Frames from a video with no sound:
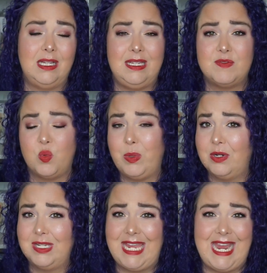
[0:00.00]
It leaves a
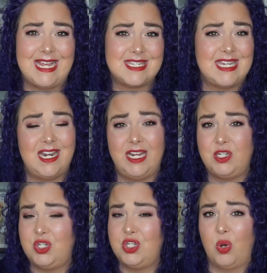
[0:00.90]
weird cast and
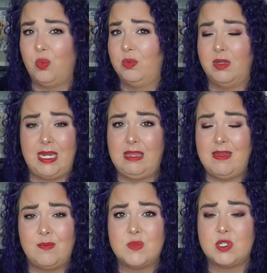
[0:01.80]
I don't like them.